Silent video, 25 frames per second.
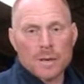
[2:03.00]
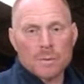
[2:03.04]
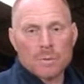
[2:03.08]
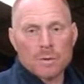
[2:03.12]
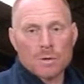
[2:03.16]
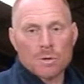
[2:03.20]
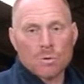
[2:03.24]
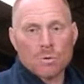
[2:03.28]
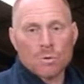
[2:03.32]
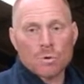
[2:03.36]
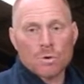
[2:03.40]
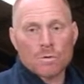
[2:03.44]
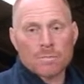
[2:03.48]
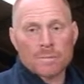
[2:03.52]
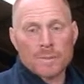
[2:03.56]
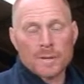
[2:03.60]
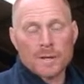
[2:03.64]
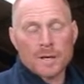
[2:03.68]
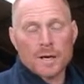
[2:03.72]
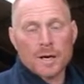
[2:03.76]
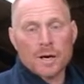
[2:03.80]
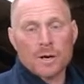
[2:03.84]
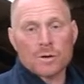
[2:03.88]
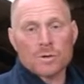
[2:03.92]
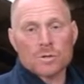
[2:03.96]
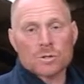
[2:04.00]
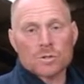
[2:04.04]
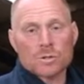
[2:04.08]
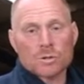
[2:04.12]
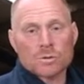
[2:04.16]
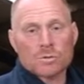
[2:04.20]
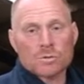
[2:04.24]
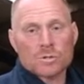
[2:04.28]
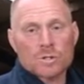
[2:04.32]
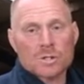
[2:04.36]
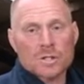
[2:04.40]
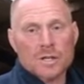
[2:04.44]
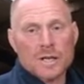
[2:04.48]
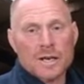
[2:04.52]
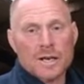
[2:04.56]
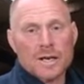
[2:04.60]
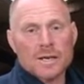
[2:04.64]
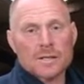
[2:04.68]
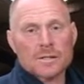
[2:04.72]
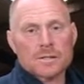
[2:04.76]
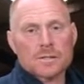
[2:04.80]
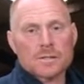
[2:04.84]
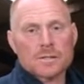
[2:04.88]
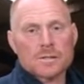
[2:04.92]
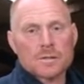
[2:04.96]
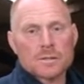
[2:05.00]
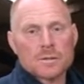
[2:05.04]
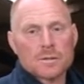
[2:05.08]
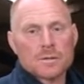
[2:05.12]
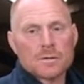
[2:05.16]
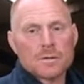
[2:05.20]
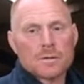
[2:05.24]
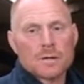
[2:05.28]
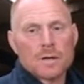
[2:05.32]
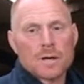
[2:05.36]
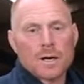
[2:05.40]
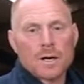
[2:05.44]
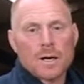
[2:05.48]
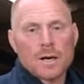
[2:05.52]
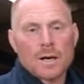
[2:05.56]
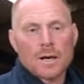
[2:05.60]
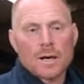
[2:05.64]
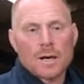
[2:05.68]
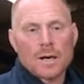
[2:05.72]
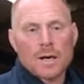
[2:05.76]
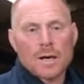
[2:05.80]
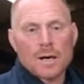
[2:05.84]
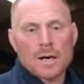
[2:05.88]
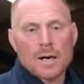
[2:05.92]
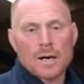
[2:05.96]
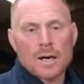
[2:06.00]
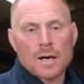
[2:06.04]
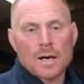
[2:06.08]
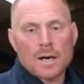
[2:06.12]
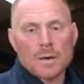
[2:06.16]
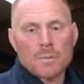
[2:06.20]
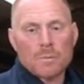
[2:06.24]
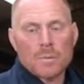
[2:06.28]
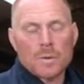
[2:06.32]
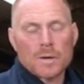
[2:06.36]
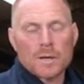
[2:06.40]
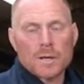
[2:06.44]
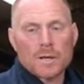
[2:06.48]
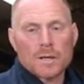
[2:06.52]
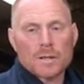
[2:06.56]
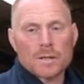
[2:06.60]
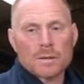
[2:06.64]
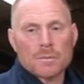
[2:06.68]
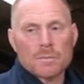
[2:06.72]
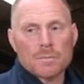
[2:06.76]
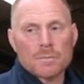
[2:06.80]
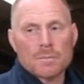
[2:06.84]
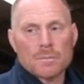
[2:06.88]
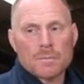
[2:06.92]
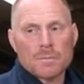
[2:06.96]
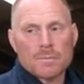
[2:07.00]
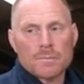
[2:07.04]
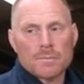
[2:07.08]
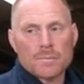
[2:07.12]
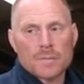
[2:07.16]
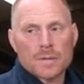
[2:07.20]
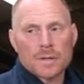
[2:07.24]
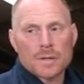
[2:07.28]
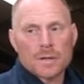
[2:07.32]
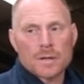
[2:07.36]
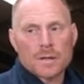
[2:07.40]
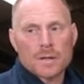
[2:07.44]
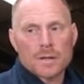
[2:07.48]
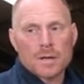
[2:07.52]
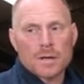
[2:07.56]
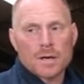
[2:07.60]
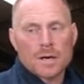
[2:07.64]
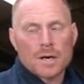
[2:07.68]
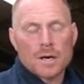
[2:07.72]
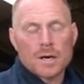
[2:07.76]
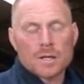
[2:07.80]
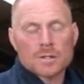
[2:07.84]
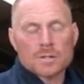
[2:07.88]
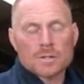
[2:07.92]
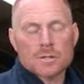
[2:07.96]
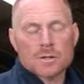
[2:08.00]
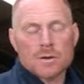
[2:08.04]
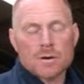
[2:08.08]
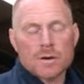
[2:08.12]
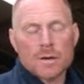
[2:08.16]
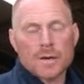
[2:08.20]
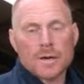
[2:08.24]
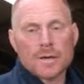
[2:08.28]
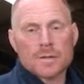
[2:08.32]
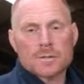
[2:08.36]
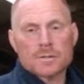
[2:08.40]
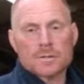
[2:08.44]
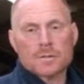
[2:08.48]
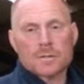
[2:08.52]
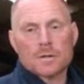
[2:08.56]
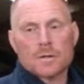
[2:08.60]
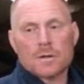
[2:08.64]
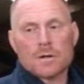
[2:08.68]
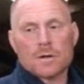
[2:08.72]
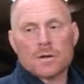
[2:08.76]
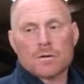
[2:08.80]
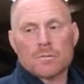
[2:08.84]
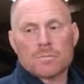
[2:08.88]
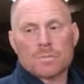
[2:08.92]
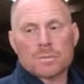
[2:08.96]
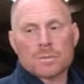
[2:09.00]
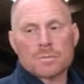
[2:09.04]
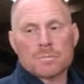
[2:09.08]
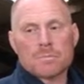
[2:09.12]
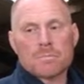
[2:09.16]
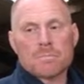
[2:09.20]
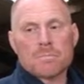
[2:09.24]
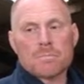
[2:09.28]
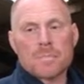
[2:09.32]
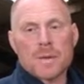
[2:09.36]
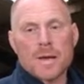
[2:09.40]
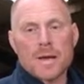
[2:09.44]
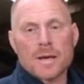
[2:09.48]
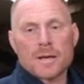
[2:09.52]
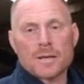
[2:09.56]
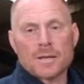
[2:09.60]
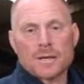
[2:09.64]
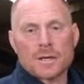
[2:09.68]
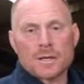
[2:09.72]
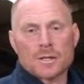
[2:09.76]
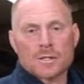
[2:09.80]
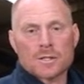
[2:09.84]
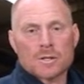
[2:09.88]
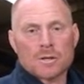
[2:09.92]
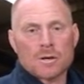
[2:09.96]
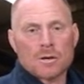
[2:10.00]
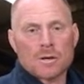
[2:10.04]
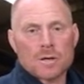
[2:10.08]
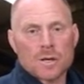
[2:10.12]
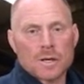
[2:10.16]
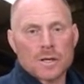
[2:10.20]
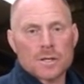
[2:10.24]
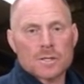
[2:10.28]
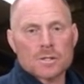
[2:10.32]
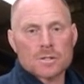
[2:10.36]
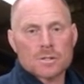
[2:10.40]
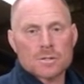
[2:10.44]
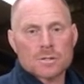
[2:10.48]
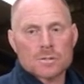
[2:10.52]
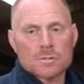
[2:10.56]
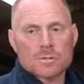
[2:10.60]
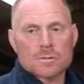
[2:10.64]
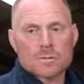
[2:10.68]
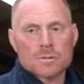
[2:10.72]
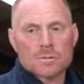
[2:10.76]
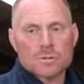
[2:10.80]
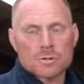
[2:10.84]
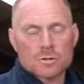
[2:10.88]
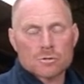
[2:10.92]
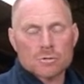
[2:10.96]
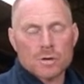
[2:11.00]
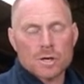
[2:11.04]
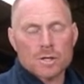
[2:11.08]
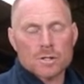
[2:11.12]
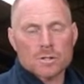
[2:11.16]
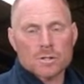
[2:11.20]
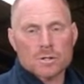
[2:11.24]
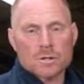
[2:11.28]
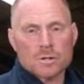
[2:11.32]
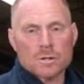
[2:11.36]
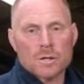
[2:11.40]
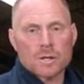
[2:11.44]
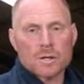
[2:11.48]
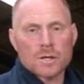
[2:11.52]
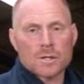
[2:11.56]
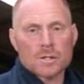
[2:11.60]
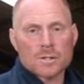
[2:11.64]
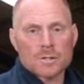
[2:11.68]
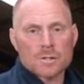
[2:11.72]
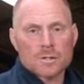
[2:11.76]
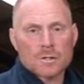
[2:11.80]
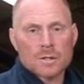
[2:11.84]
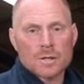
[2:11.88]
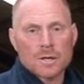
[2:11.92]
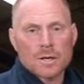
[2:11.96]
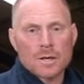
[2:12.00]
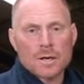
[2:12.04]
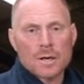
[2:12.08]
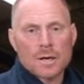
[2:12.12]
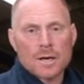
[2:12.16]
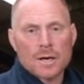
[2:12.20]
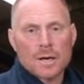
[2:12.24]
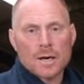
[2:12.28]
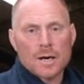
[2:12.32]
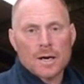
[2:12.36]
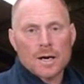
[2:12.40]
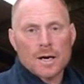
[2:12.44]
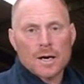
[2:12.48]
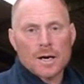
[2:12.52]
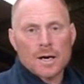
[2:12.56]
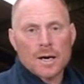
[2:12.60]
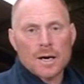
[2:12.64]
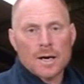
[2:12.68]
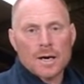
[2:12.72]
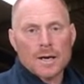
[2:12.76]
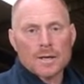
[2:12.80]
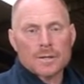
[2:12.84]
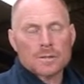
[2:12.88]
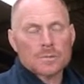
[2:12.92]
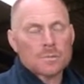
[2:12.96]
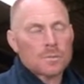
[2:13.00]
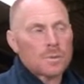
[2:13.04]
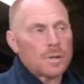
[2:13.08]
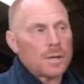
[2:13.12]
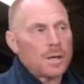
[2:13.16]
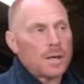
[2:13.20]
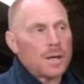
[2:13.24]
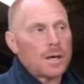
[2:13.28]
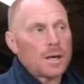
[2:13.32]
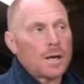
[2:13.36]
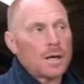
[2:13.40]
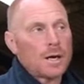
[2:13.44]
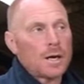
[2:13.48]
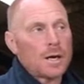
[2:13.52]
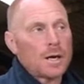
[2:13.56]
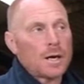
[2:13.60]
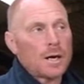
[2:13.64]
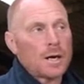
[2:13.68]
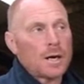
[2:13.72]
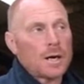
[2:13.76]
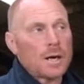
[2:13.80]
they would all have been housed on slats. We give them a diet of mainly silage, straight silage, and we